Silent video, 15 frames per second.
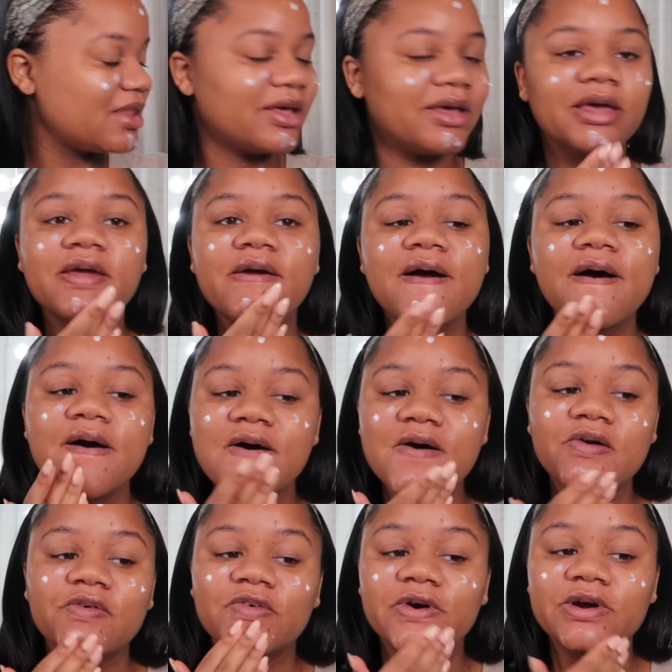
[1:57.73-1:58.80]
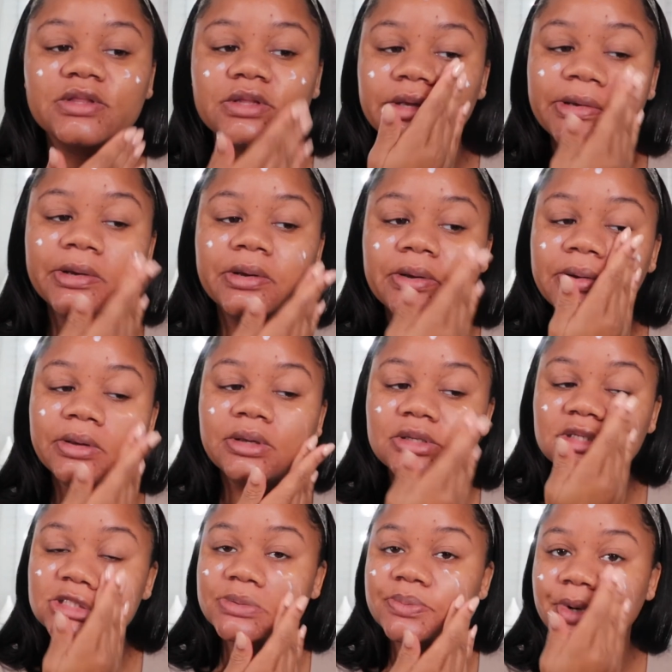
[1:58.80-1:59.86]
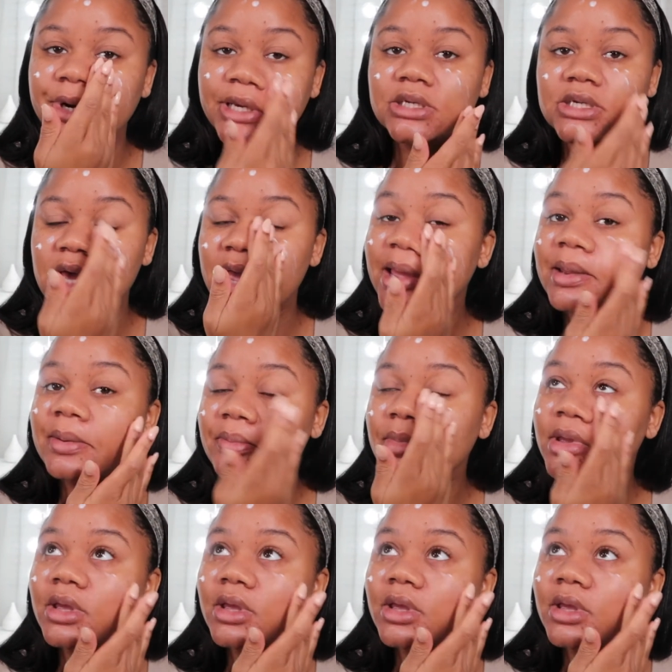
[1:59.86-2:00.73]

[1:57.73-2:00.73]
Like for the springtime,